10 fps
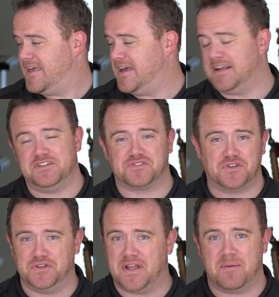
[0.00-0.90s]
and I just
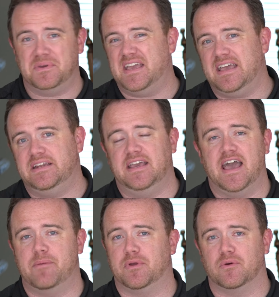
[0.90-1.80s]
could not be any
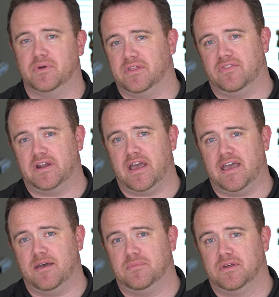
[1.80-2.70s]
happier with it than
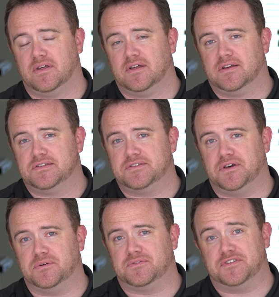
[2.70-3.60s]
I am.
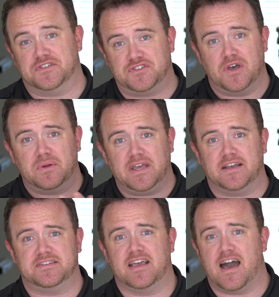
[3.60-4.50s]
So to Sony,
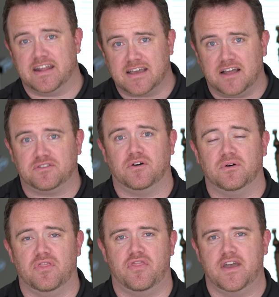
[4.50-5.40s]
I say
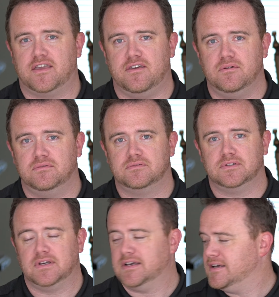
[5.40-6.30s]
arigato and thank you.
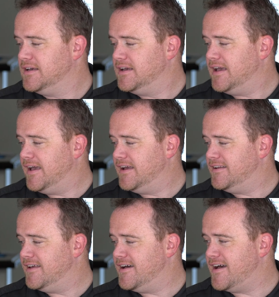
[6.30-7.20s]

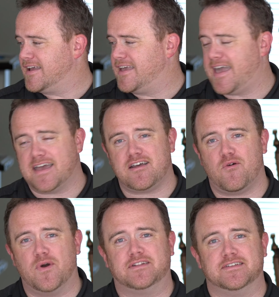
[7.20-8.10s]
and uh, I
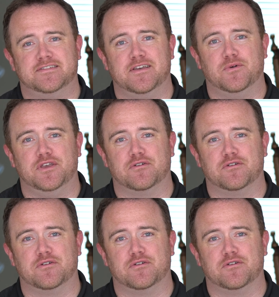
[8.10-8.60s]
cannot wait to see what